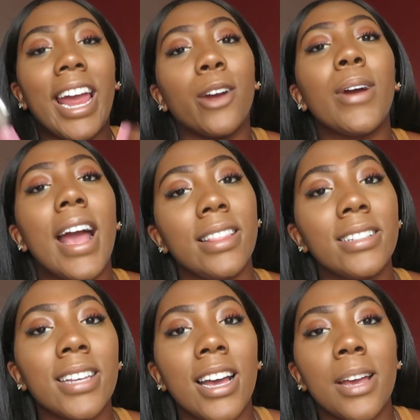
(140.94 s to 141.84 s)
era at
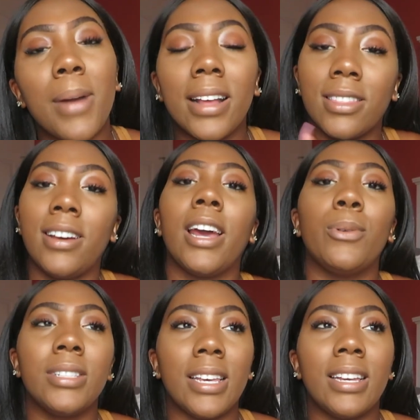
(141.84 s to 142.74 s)
the time, I thought I
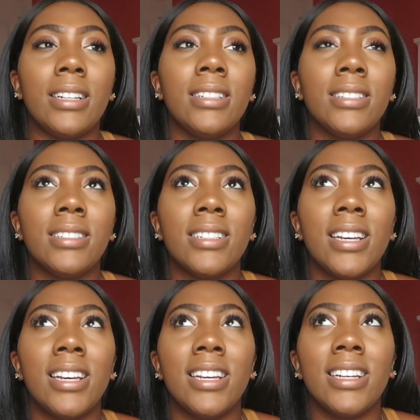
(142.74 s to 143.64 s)
was in.
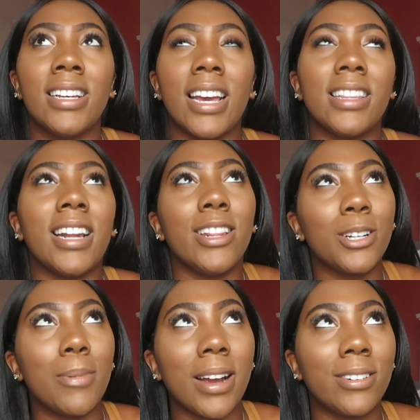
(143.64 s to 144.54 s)
And then I
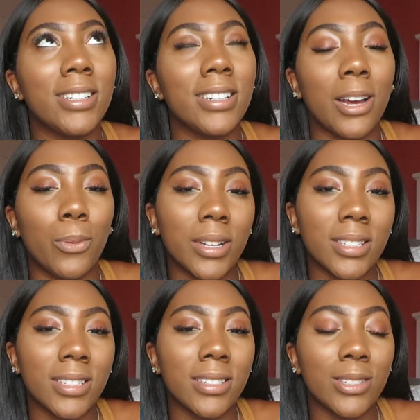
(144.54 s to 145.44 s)
looked back on it and I
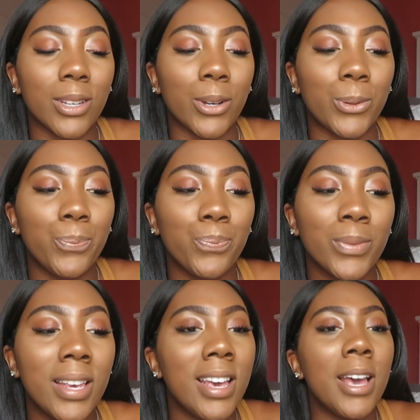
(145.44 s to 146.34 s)
wasn't, so.
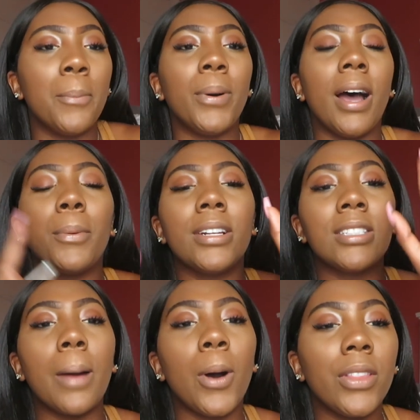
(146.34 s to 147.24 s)
But I'm gonna
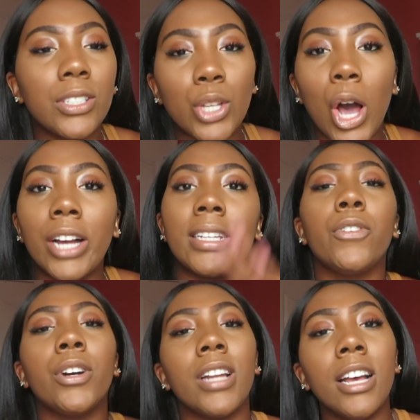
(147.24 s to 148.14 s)
stop all this talk. If
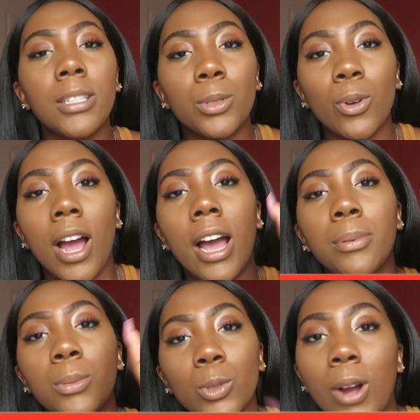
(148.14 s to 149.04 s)
you are not
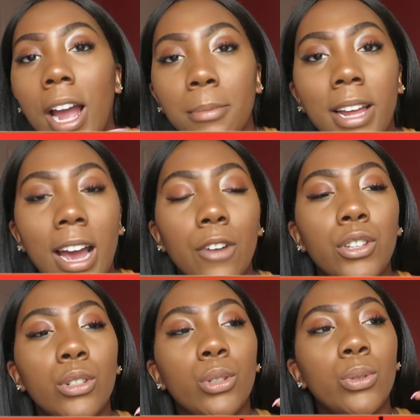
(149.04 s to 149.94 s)
subscribed, subscribe now.
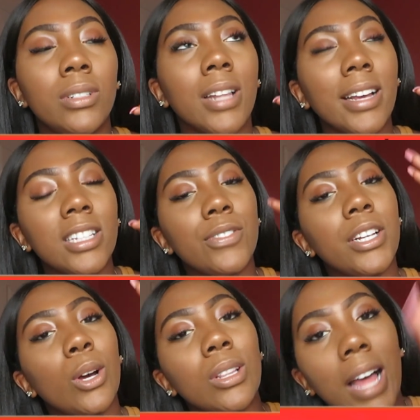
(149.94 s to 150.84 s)
If you like this
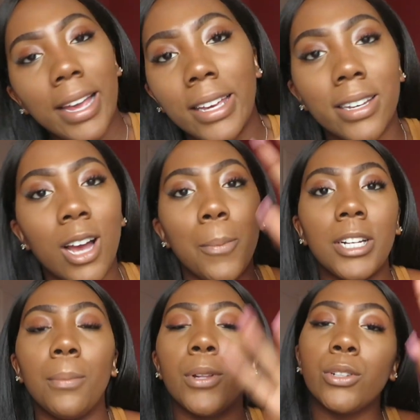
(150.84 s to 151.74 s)
video, like it. Comment
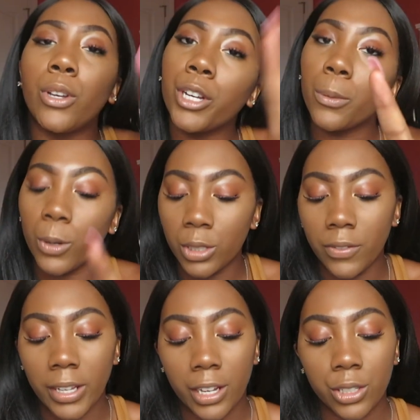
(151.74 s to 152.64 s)
down below. Turn your post
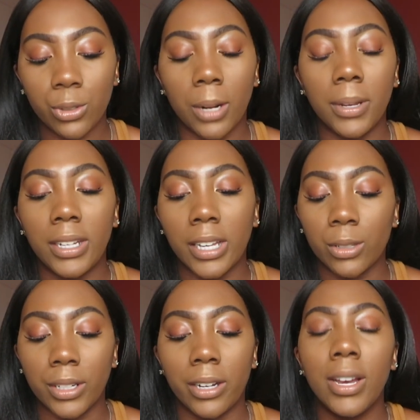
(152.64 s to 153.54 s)
notifications when I'm getting
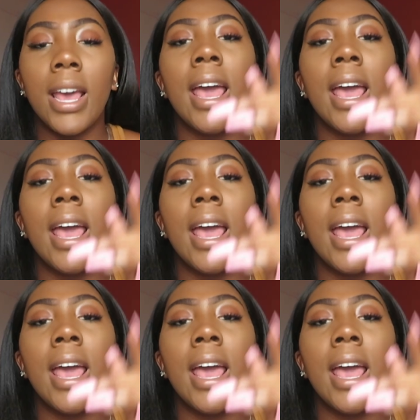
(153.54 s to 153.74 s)
texts right now.